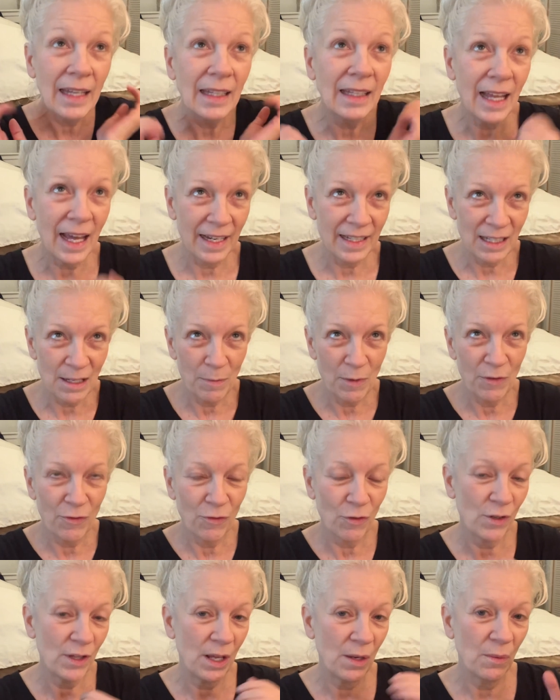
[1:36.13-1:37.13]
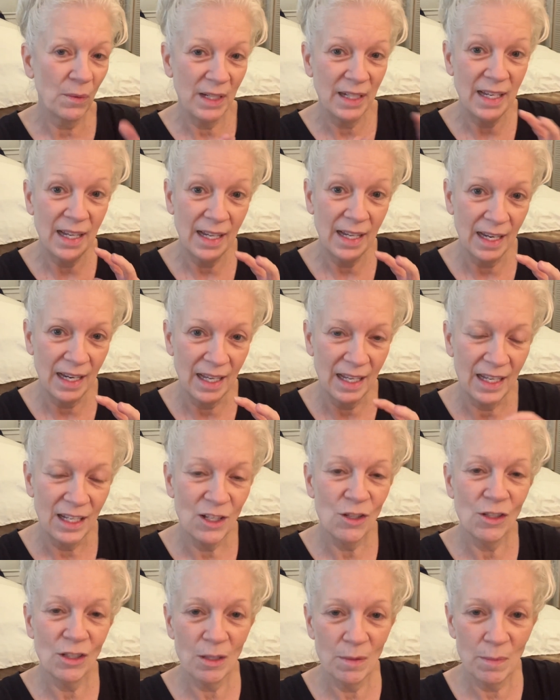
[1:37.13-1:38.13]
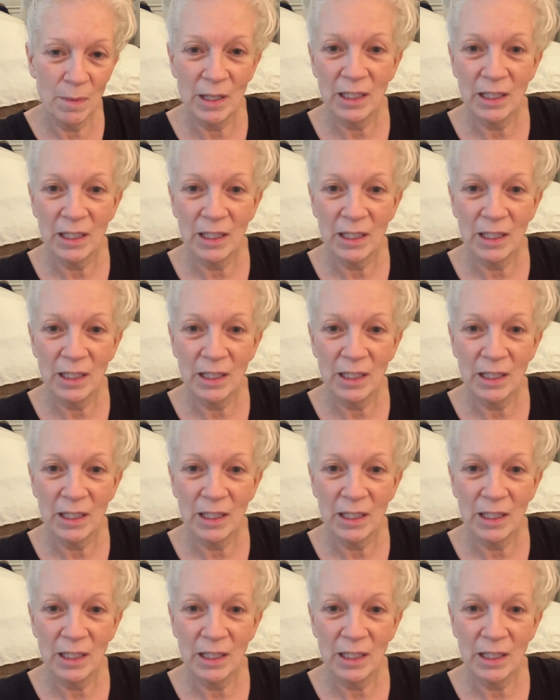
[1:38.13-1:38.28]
liked it before they redid it. It used to be